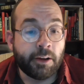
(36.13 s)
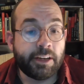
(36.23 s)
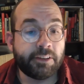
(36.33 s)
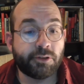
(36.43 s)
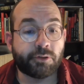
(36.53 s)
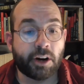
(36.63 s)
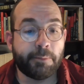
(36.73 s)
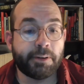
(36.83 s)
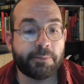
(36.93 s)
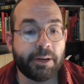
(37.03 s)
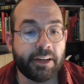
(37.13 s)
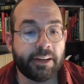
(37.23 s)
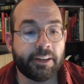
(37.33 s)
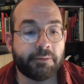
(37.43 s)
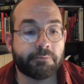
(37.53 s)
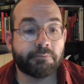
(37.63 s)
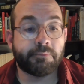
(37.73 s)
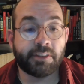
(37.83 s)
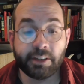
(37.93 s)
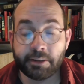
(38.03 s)
He is described as being
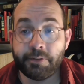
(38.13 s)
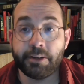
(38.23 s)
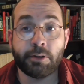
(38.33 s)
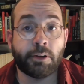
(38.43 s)
6 feet